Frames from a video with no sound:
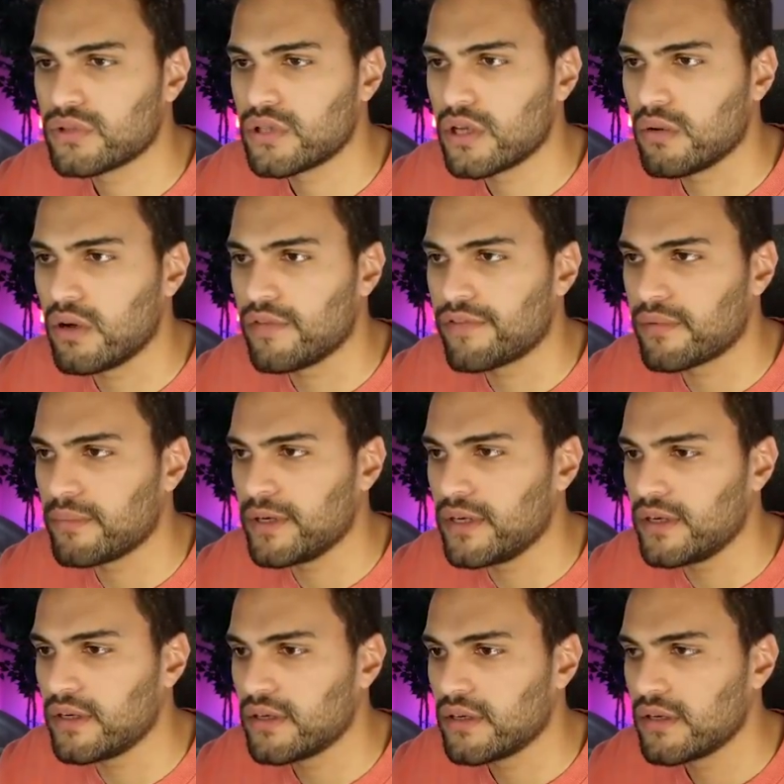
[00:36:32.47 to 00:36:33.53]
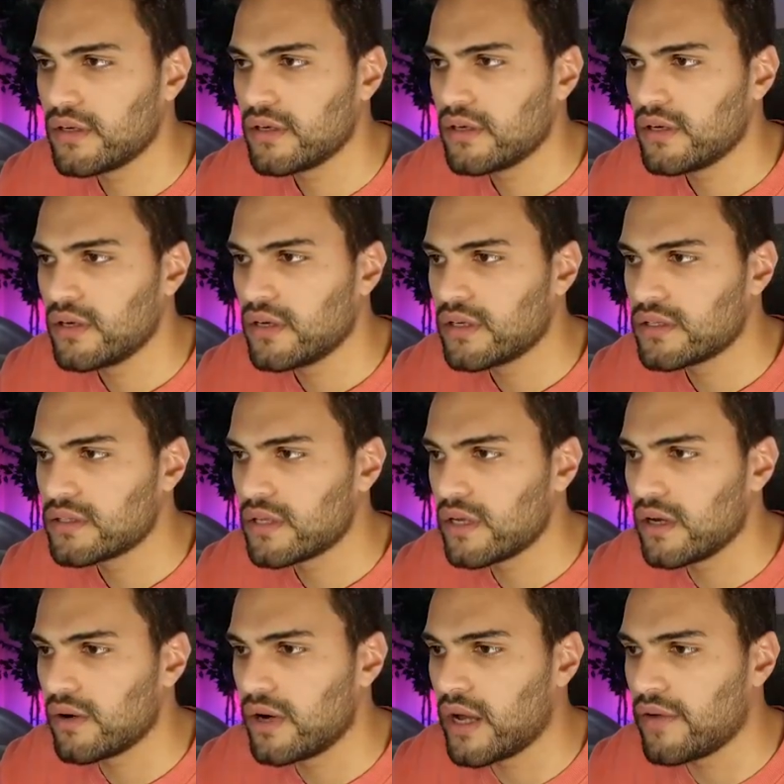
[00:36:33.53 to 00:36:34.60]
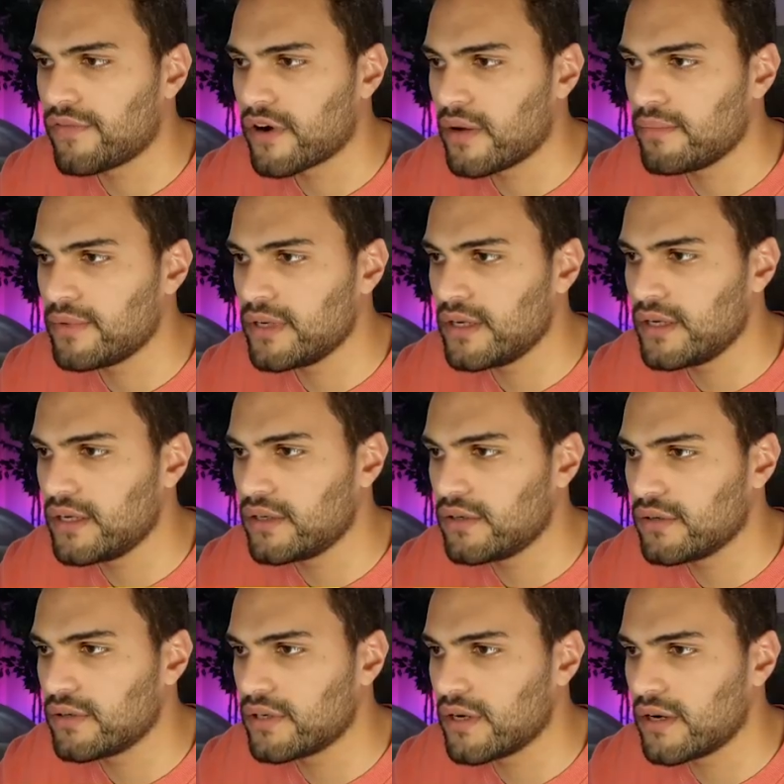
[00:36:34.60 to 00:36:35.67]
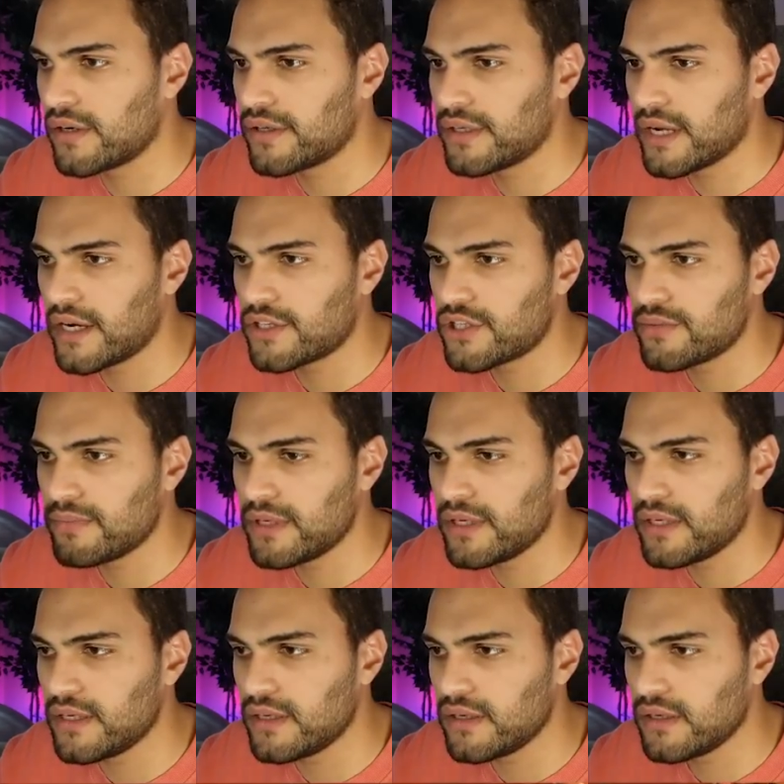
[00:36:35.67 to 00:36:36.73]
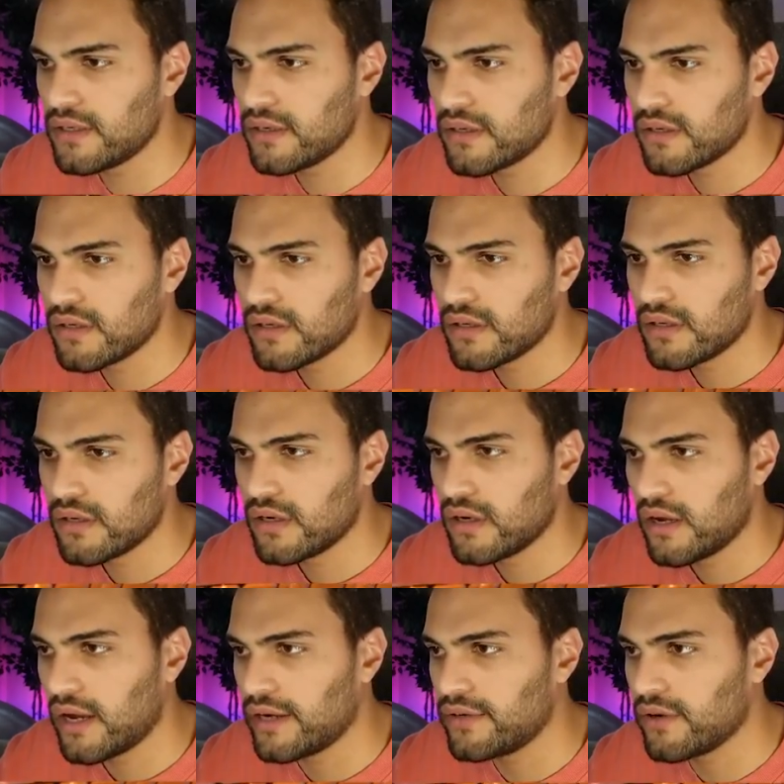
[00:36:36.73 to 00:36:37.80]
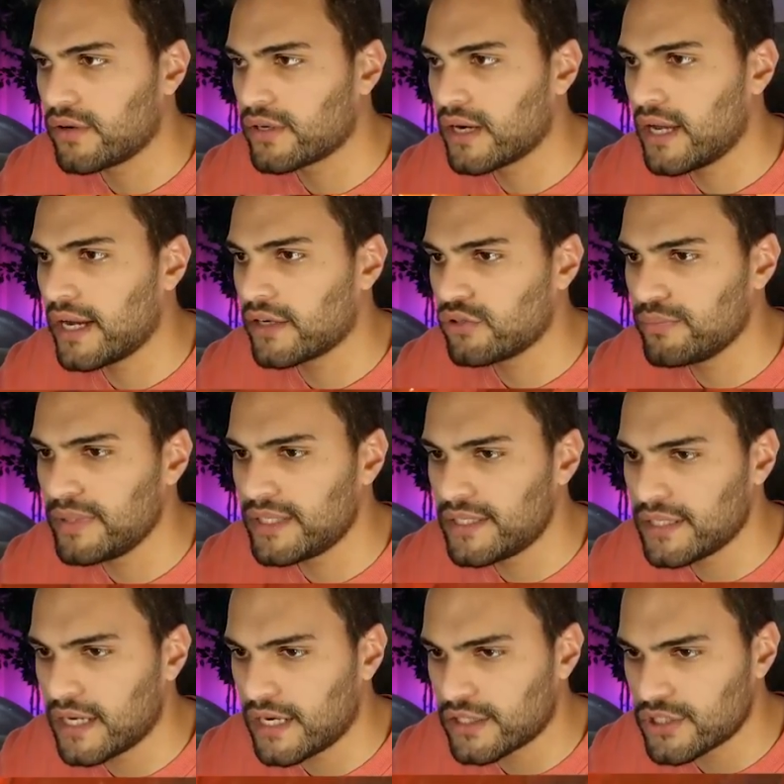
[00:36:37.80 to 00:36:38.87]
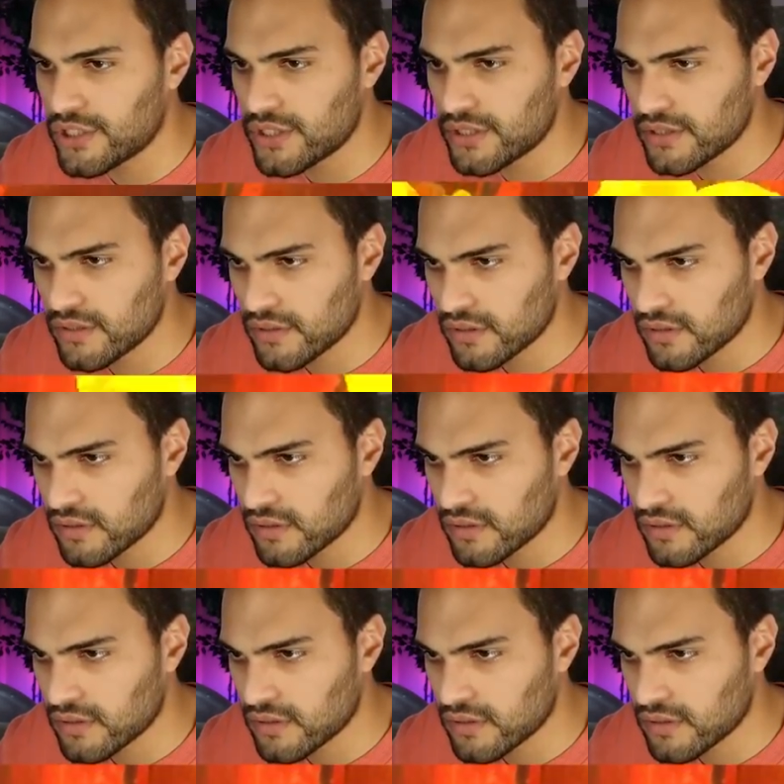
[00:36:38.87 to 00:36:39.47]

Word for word: Stay away from me. Stay away from me. Do not touch me. I don't like to be touched.